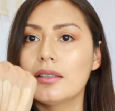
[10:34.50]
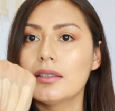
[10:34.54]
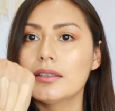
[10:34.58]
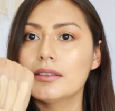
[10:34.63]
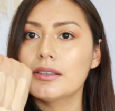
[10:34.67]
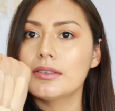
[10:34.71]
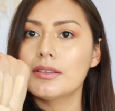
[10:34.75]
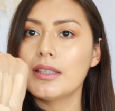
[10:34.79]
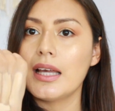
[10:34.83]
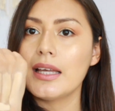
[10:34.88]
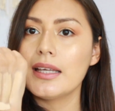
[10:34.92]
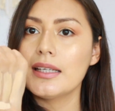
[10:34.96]

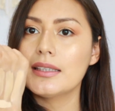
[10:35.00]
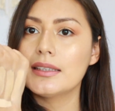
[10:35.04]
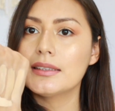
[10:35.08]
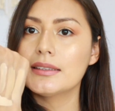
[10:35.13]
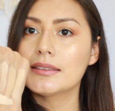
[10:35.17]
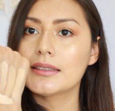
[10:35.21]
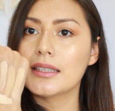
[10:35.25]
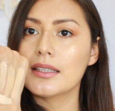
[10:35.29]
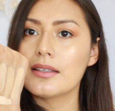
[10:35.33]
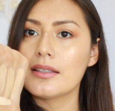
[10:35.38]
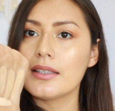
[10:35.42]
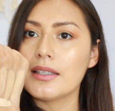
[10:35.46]
So that
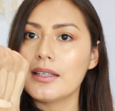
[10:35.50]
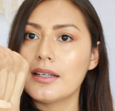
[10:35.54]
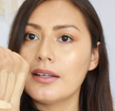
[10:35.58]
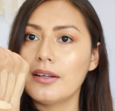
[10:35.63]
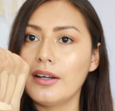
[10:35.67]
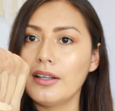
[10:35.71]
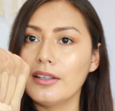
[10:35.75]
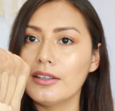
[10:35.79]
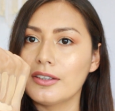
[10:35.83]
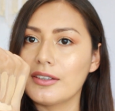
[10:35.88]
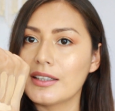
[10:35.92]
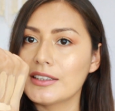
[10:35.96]
is the
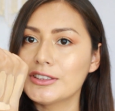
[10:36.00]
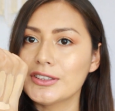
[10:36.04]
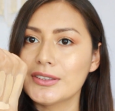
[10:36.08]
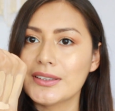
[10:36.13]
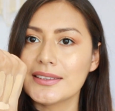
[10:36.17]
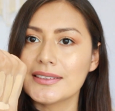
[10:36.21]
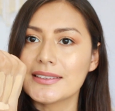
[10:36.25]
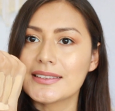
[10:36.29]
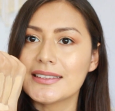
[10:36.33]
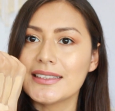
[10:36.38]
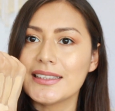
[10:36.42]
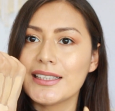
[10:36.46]
color. As you
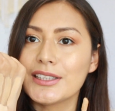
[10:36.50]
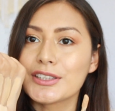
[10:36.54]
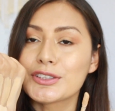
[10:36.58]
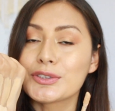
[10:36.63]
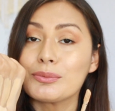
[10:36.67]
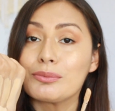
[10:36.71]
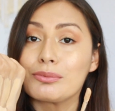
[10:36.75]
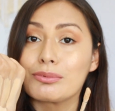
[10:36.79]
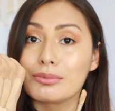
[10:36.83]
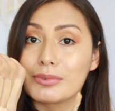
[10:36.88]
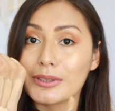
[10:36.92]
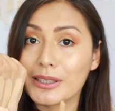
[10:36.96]
can see, it's
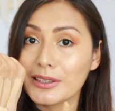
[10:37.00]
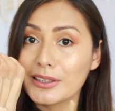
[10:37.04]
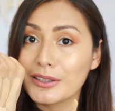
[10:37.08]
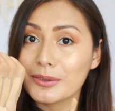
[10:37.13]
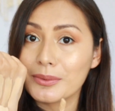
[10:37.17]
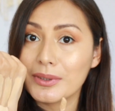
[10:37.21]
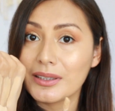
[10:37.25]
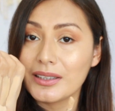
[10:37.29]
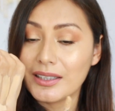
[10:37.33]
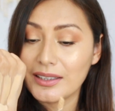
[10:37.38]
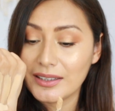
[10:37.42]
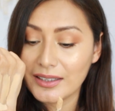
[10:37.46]

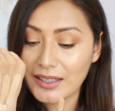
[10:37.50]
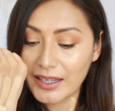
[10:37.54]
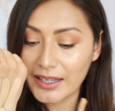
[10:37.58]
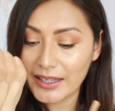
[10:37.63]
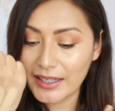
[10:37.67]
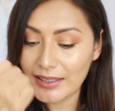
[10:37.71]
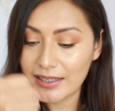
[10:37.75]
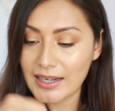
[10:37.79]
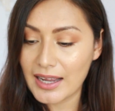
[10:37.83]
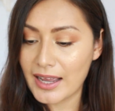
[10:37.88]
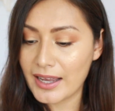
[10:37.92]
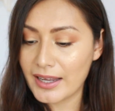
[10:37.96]
really light.